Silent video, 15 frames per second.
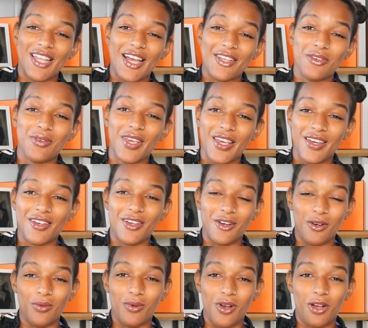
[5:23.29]
that you can't
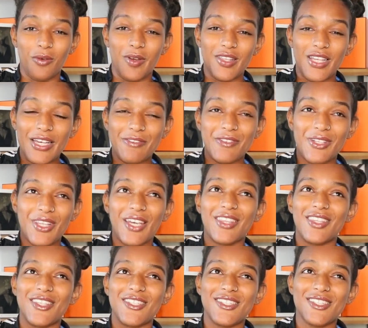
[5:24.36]
go wrong with. I feel
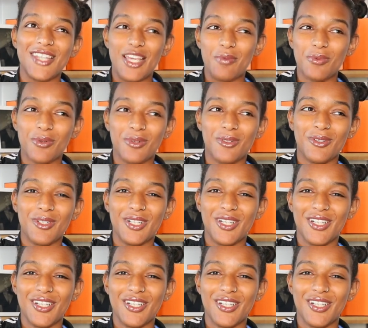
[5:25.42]
like the staple